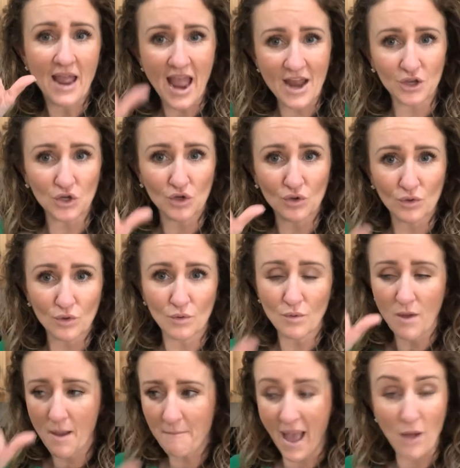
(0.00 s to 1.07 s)
and
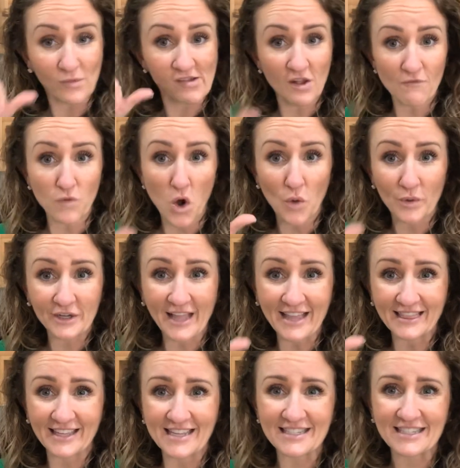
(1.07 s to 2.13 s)
you bounce it forward
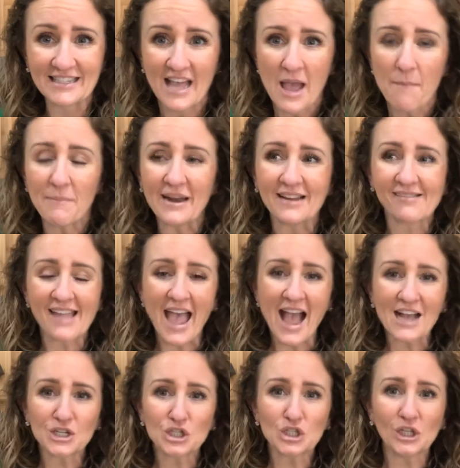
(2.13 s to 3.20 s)
like this, but it's
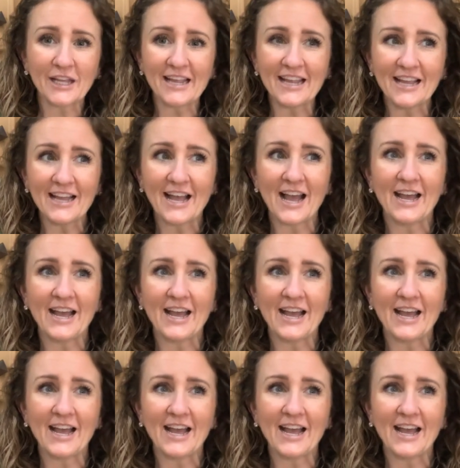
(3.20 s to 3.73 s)
actually